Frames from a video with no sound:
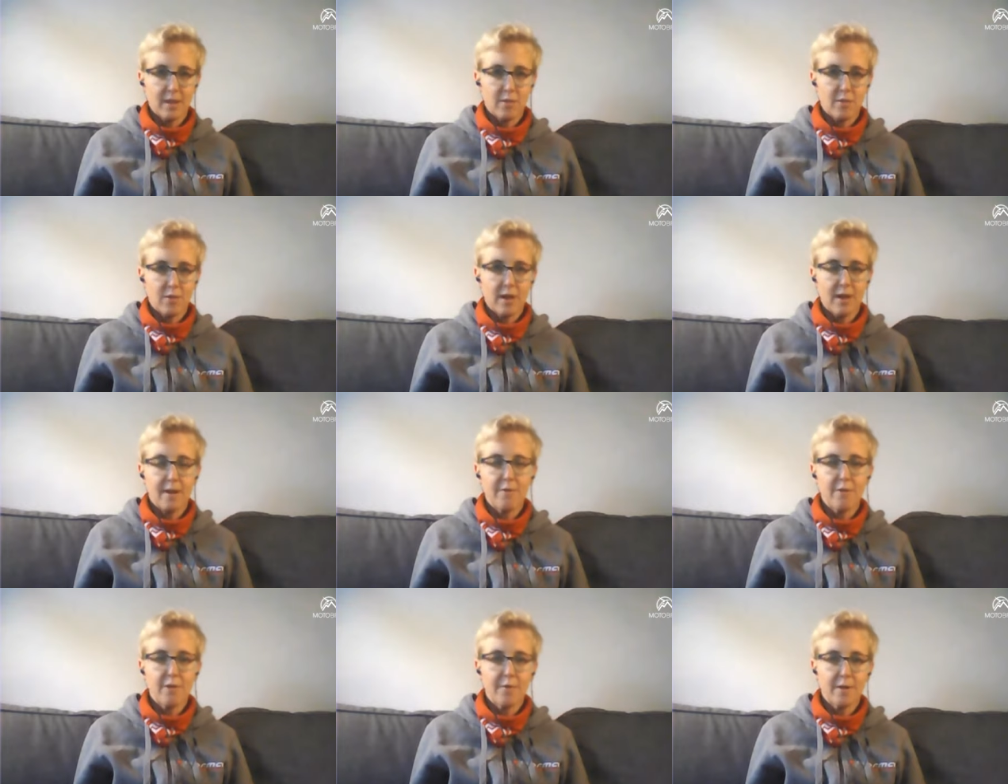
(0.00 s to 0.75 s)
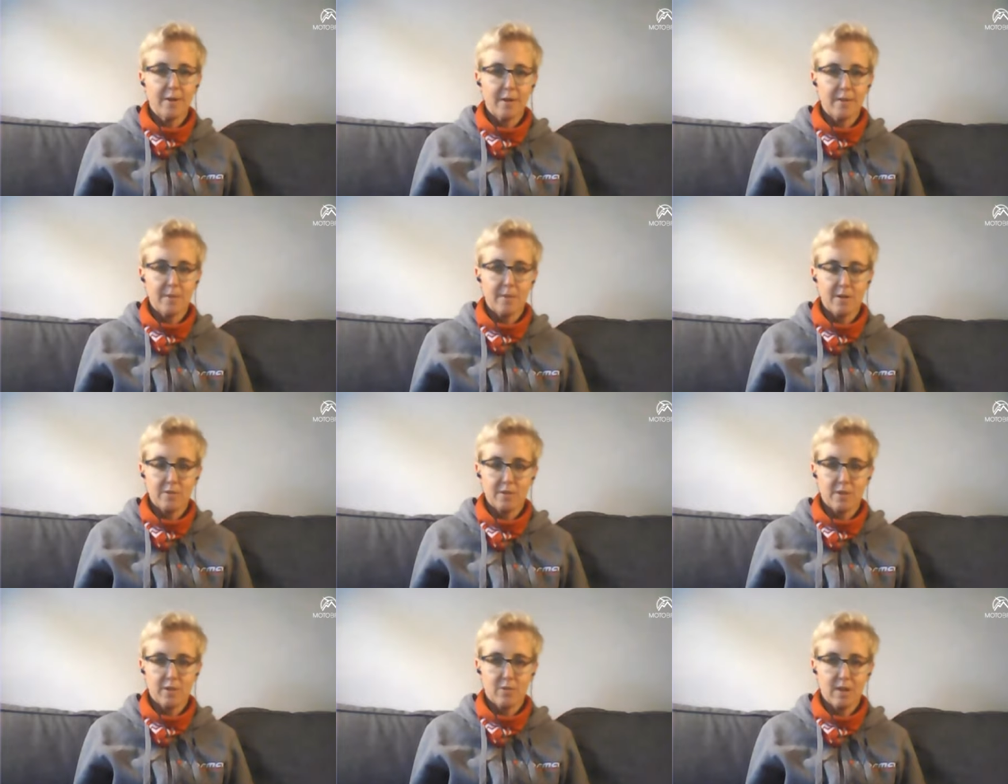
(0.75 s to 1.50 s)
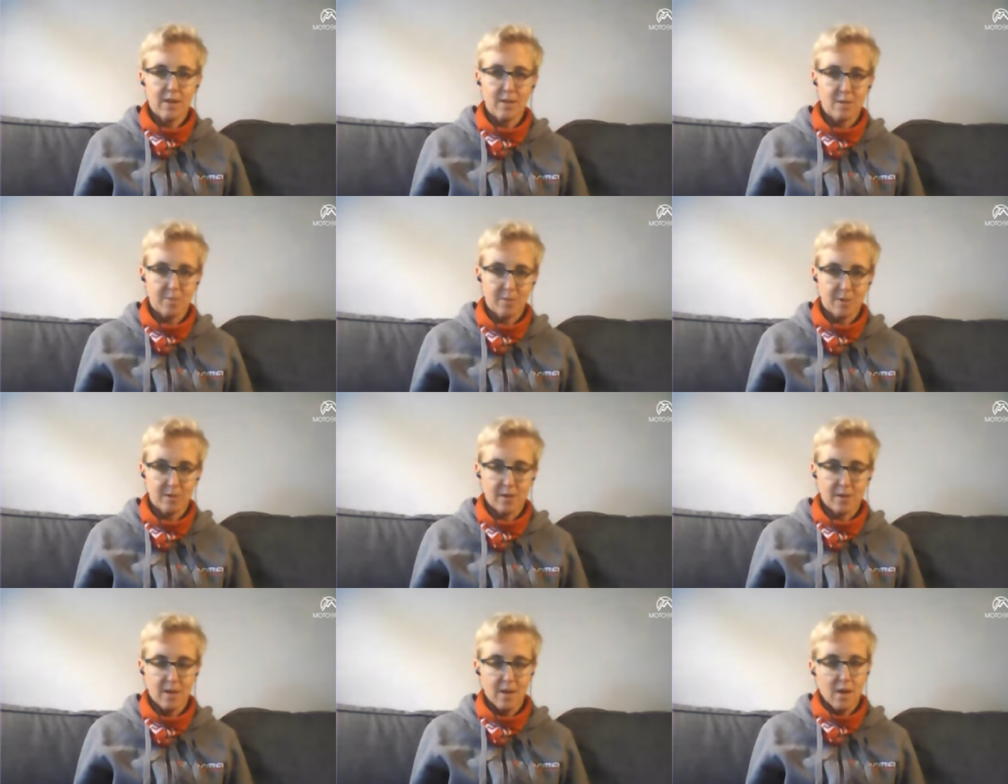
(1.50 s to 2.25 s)
you everything about the
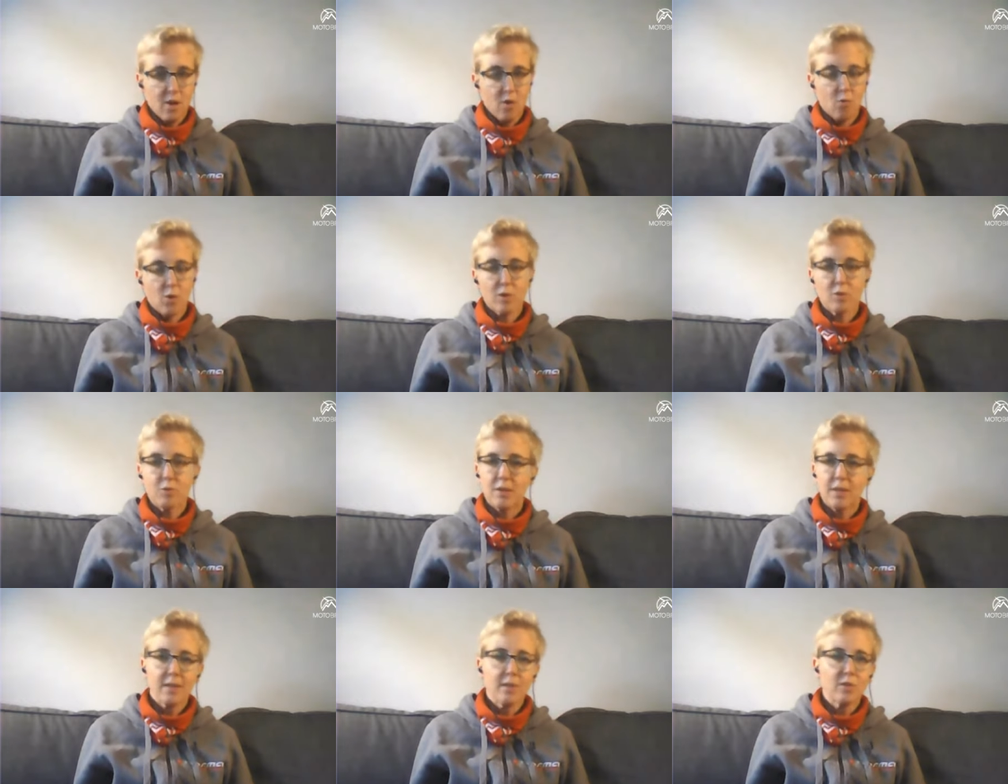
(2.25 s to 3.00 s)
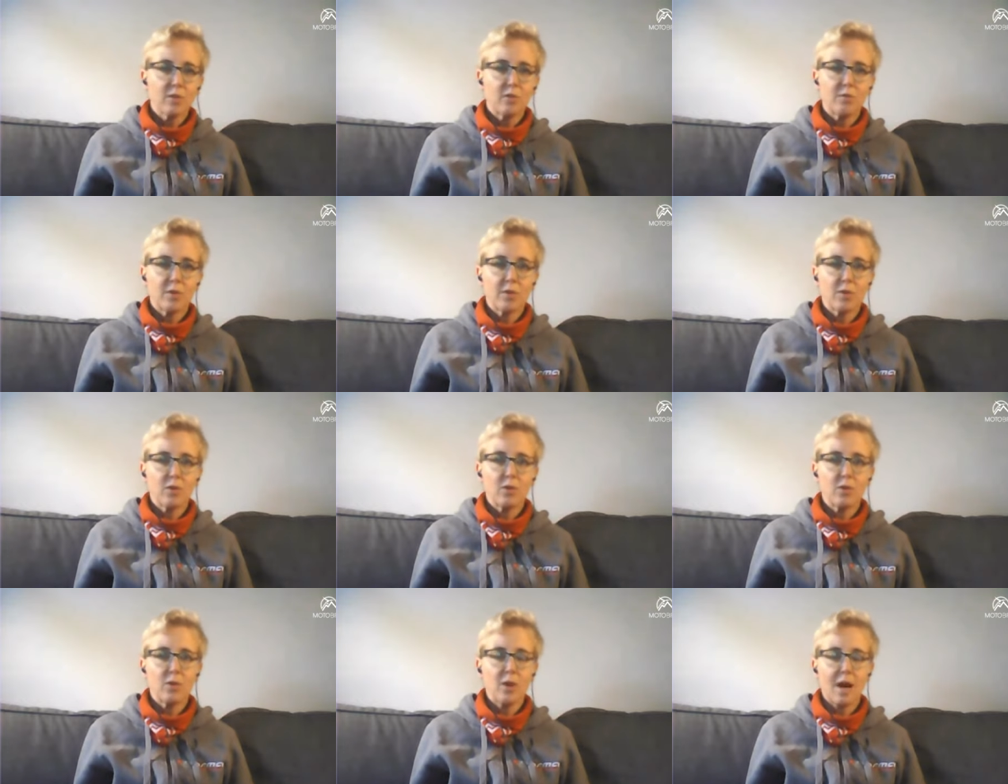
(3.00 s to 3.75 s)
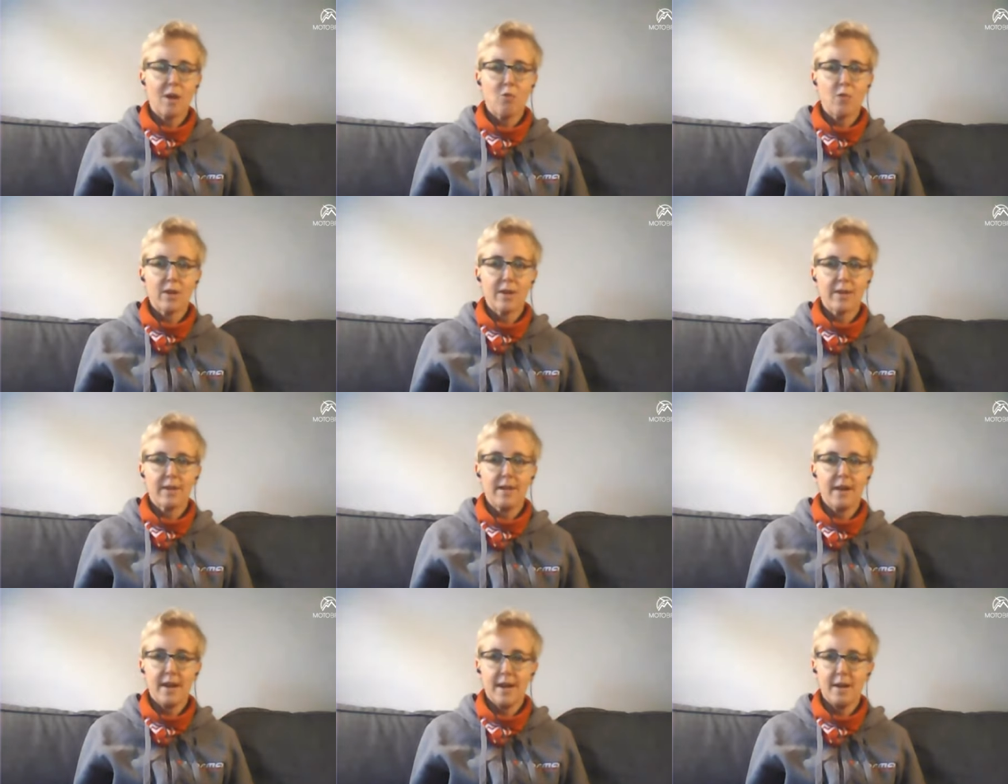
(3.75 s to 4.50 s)
transport, what we can do for you, how we can
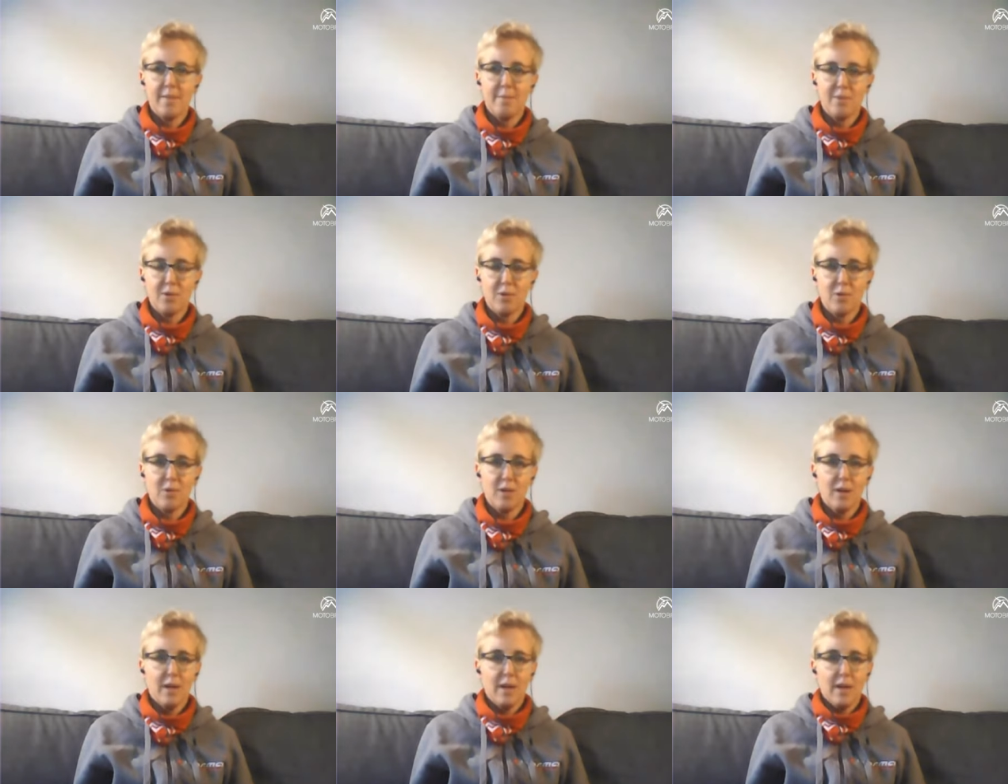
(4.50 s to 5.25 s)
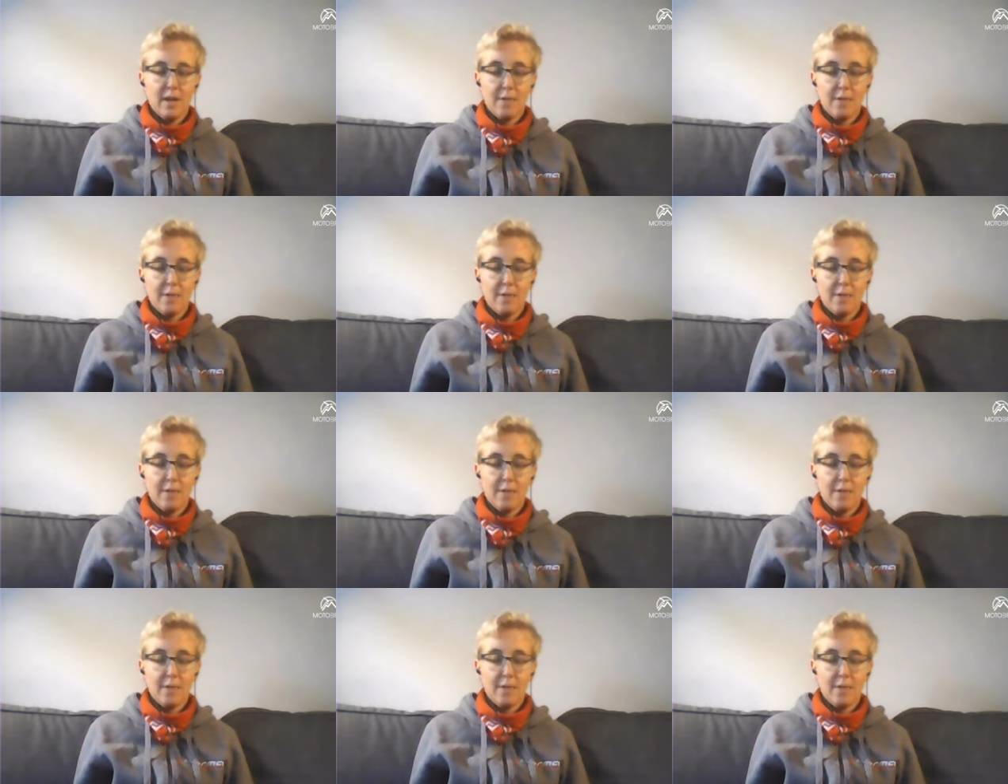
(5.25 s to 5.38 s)
help you.